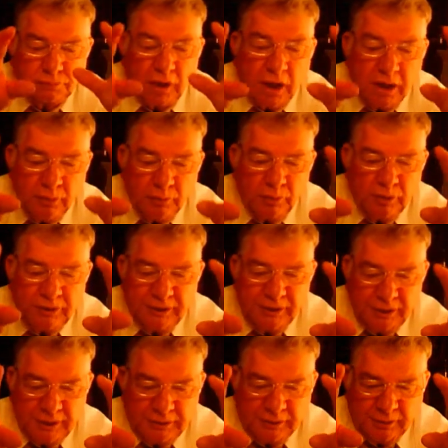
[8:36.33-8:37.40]
Hey, we
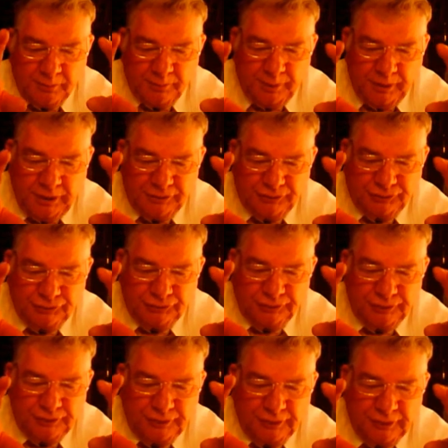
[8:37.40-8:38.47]
need
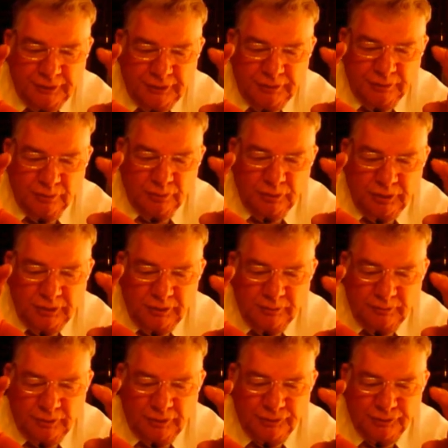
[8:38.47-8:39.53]
compassion today. We need
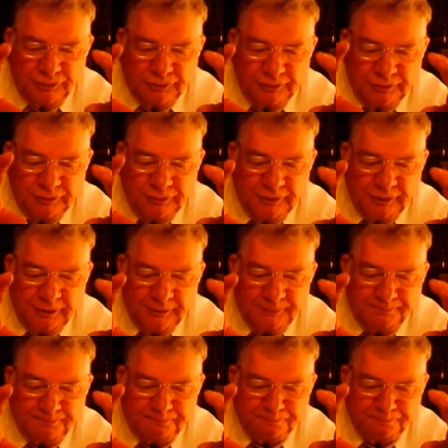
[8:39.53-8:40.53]
mercy today